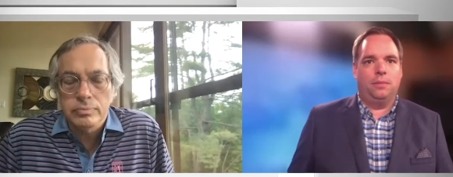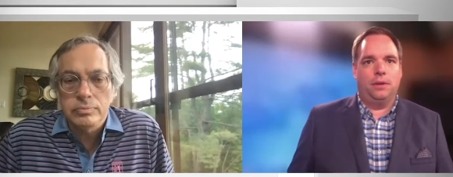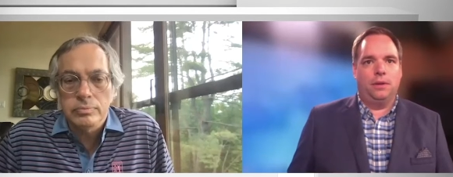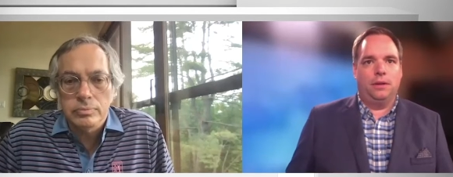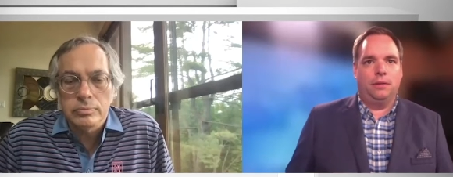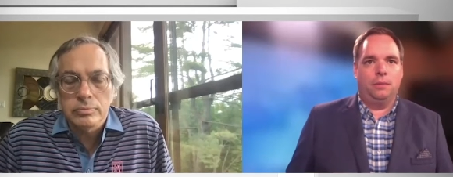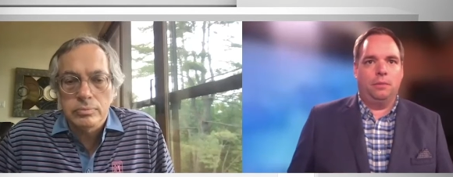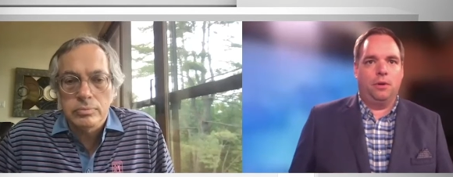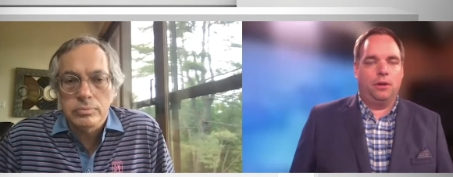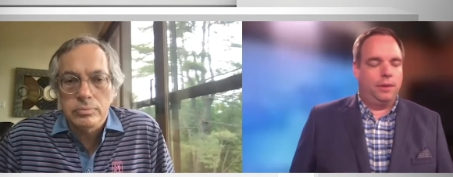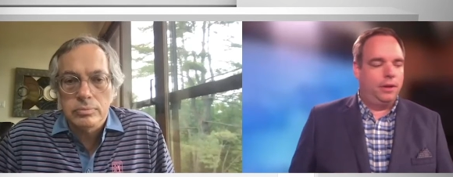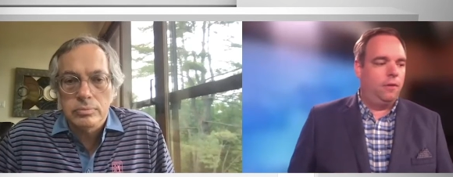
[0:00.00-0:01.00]
Speaker 1: in, in
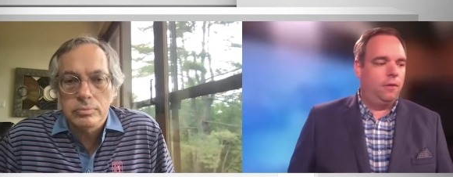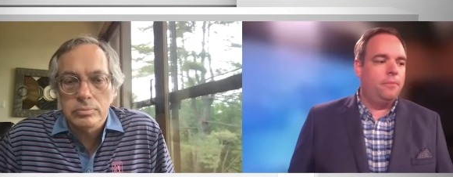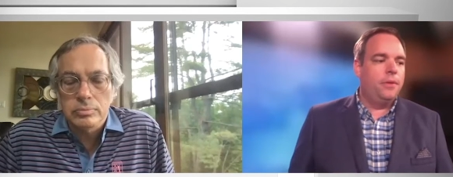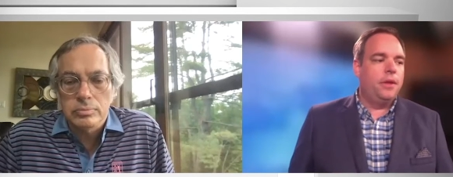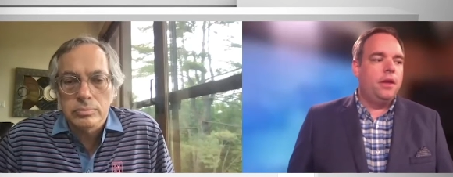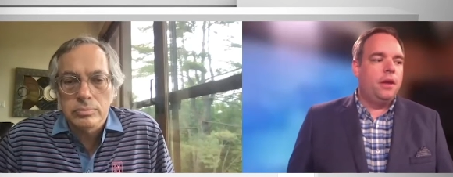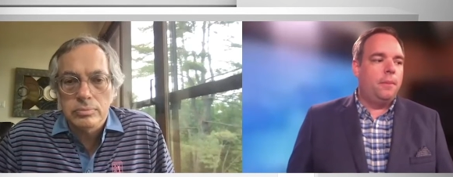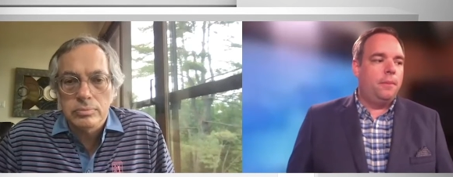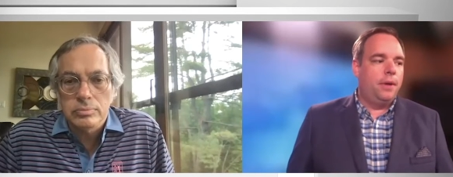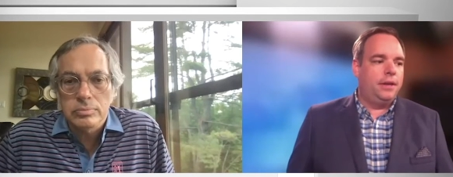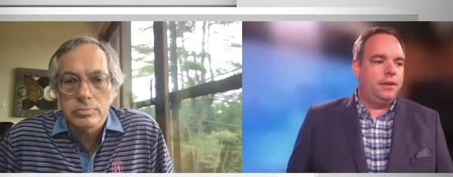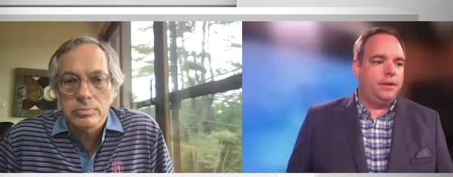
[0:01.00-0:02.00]
Parliament Hill.
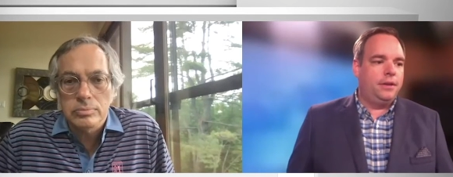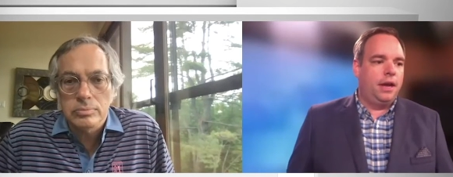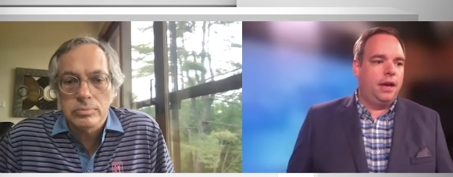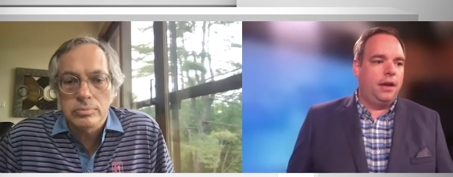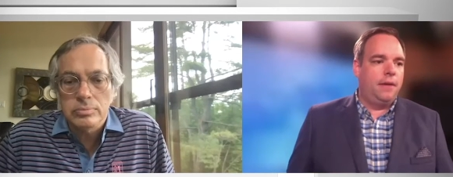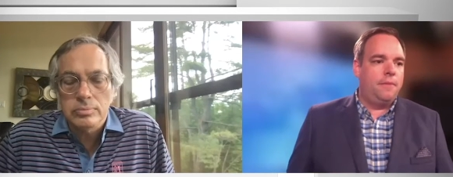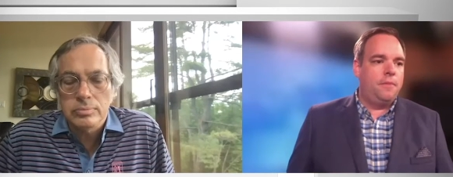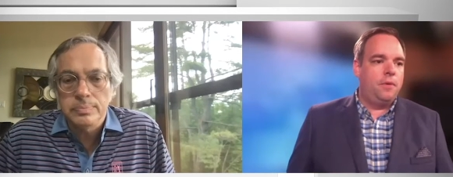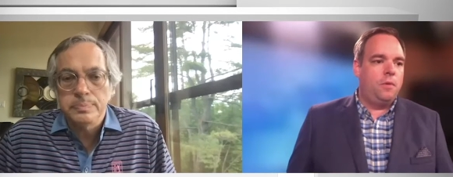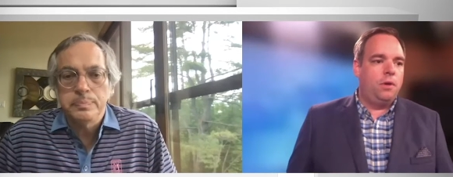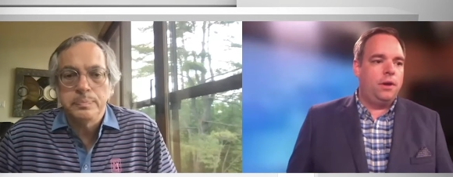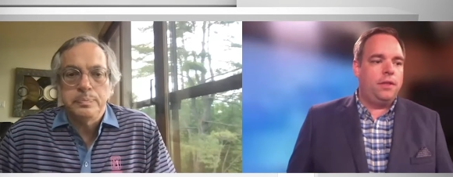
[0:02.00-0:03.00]
But uh,
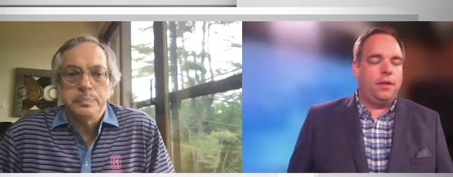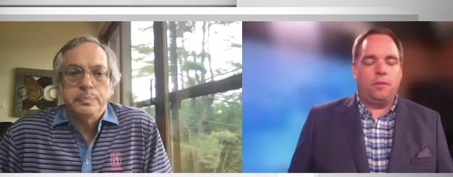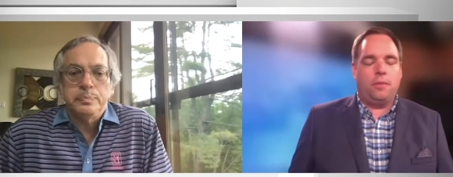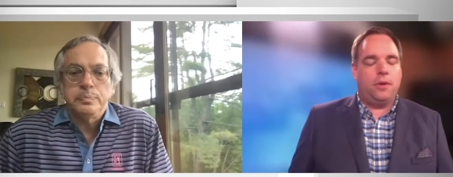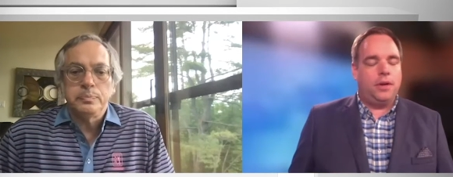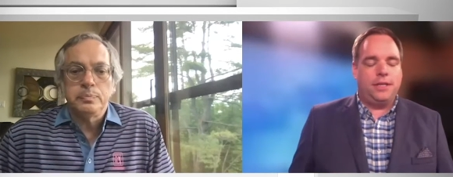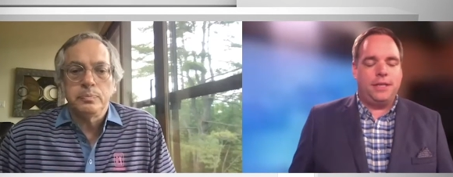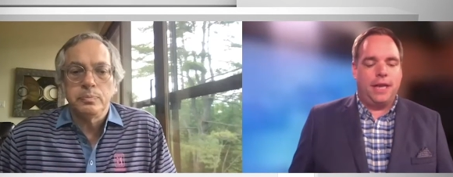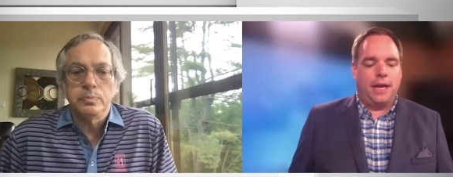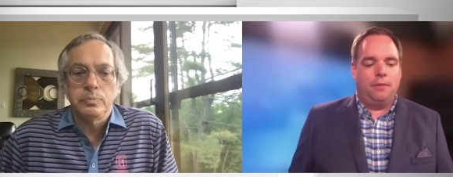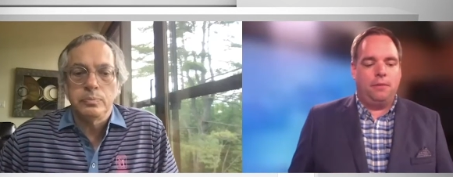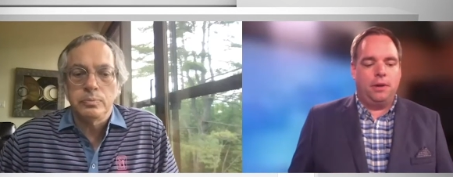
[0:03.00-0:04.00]
where do the other parties
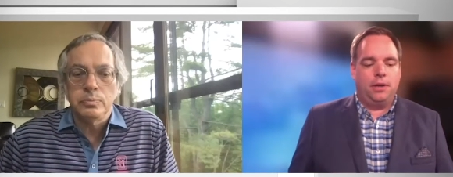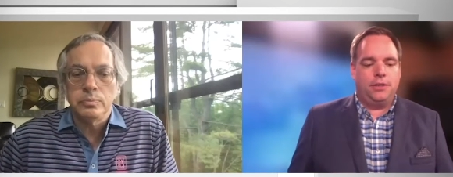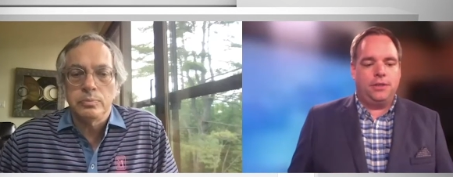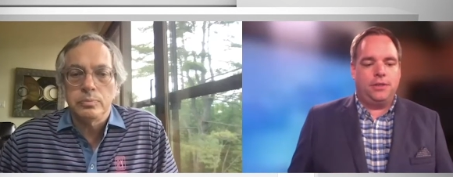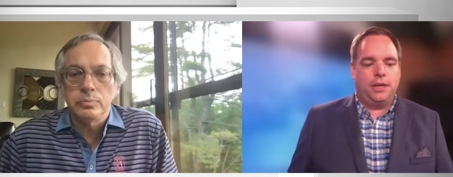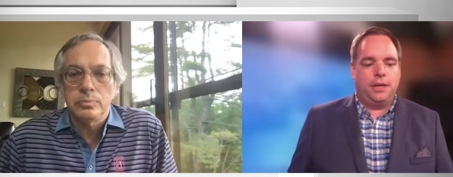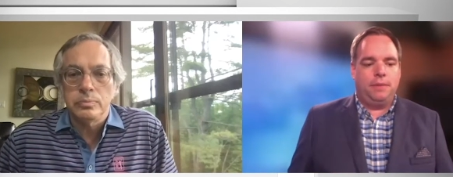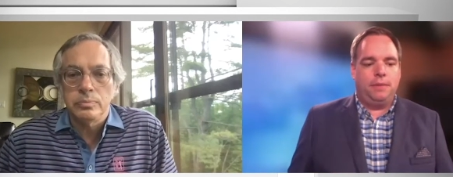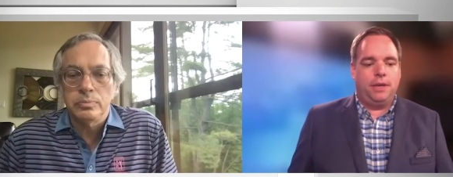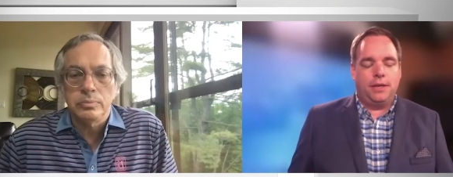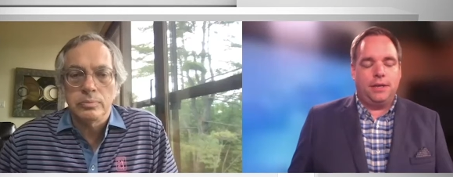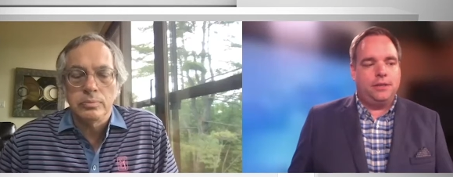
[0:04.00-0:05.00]
stand? Where does uh,
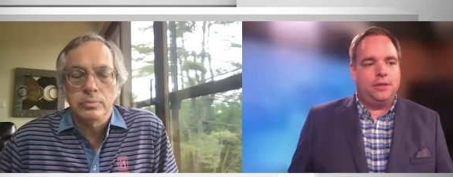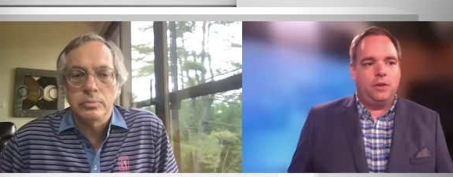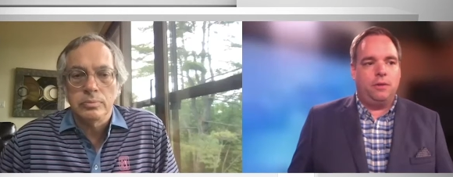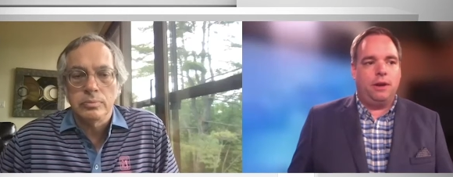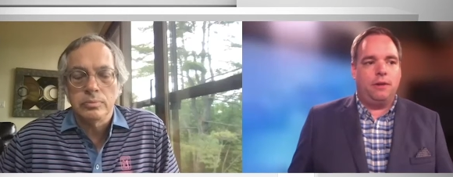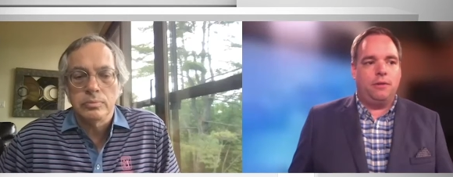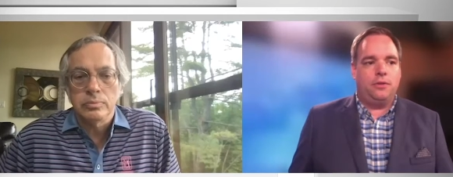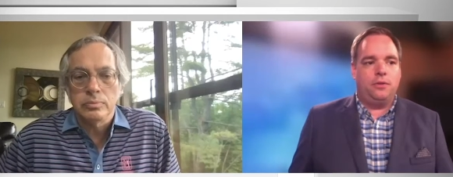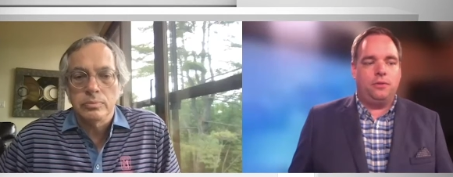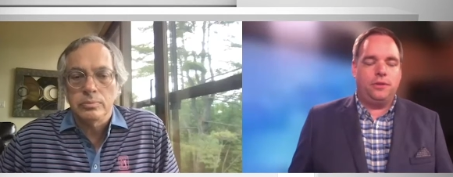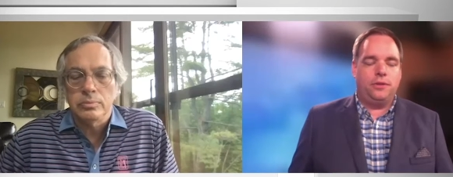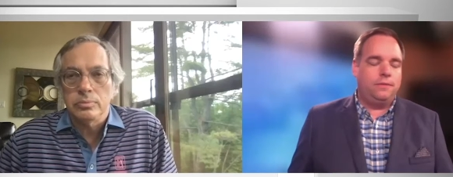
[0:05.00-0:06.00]
because you know Erin O'Toole
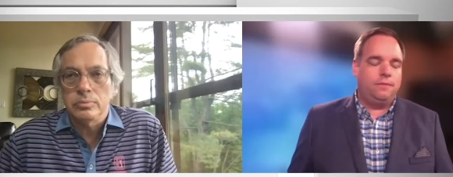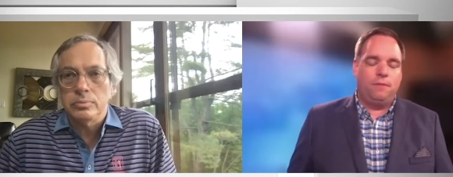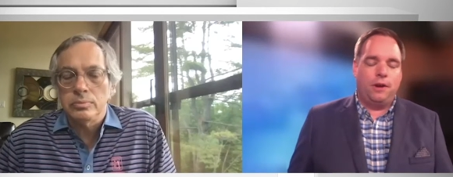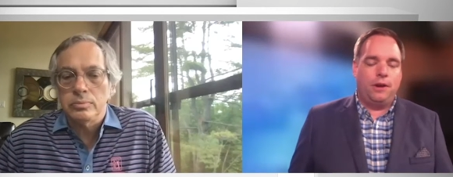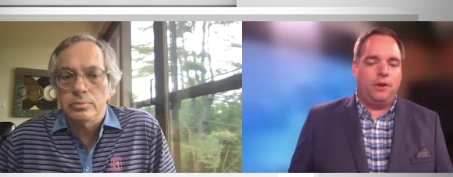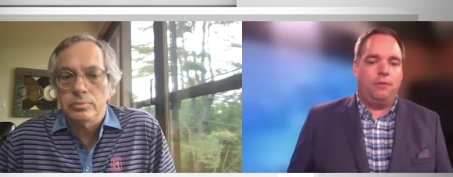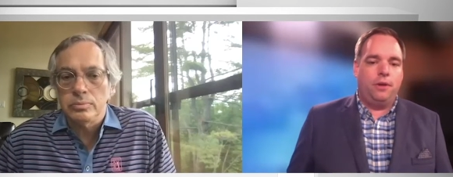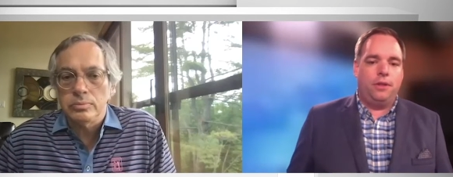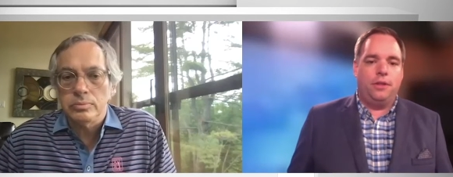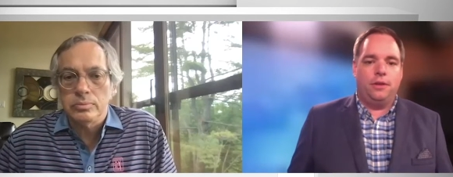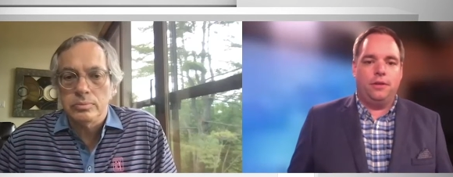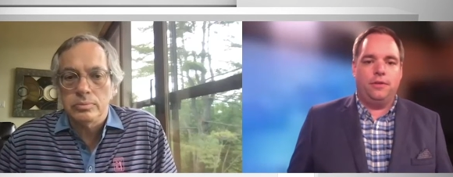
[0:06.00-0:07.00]
is still very new on
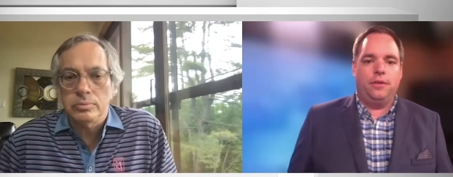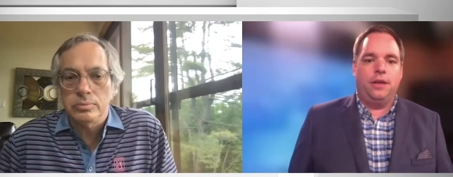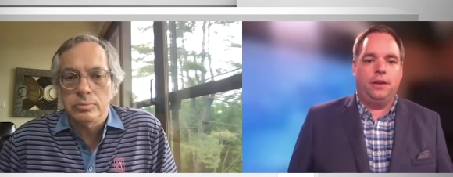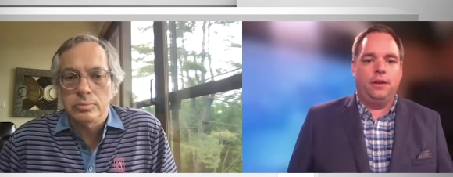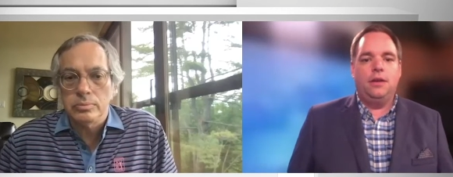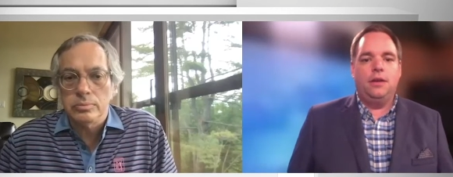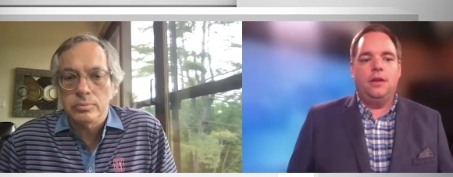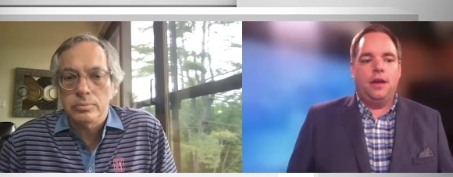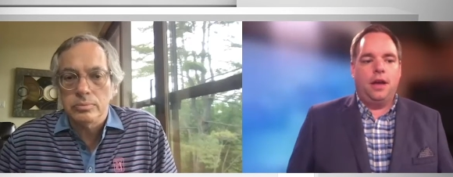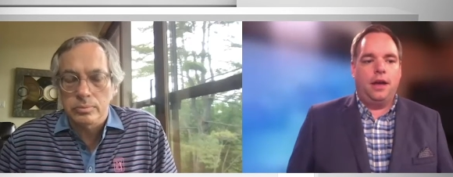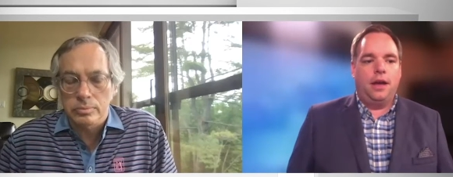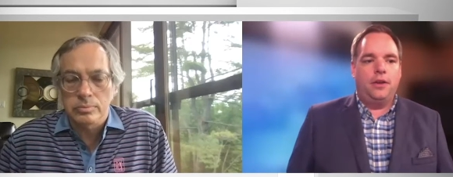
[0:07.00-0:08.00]
the scene.
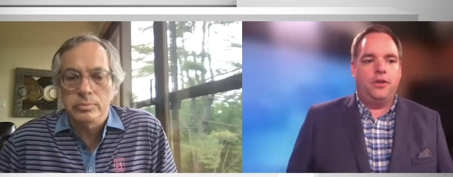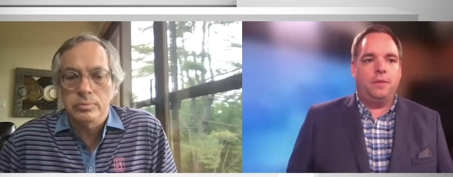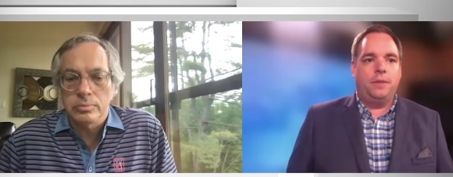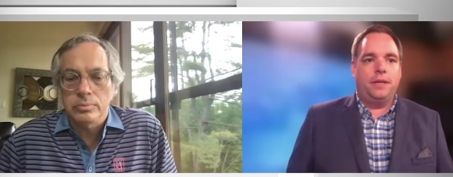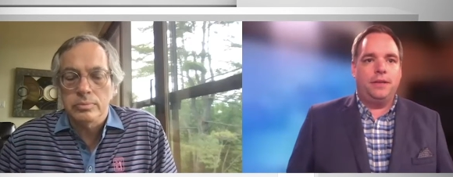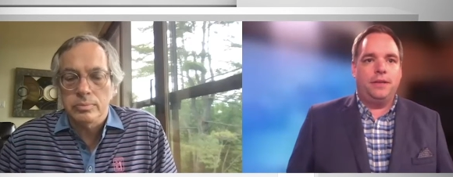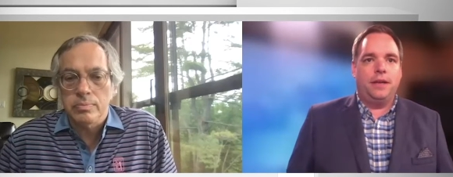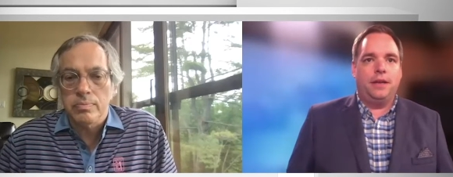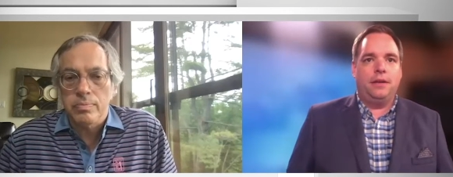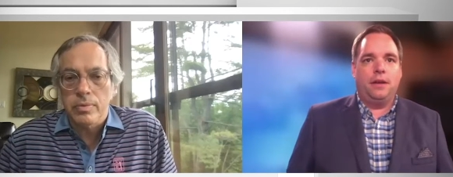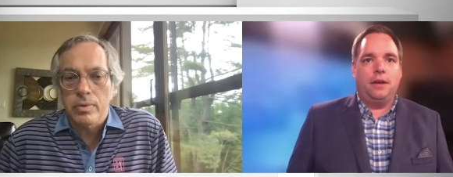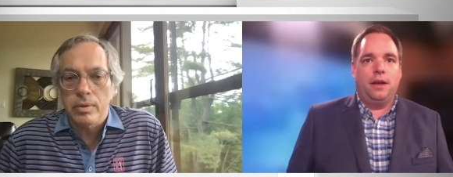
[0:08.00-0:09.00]
Uh, Jagmeet
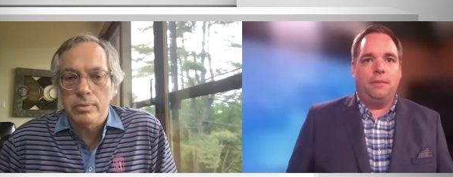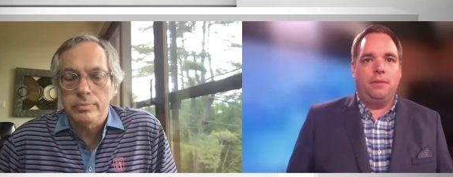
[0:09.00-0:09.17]
Singh um,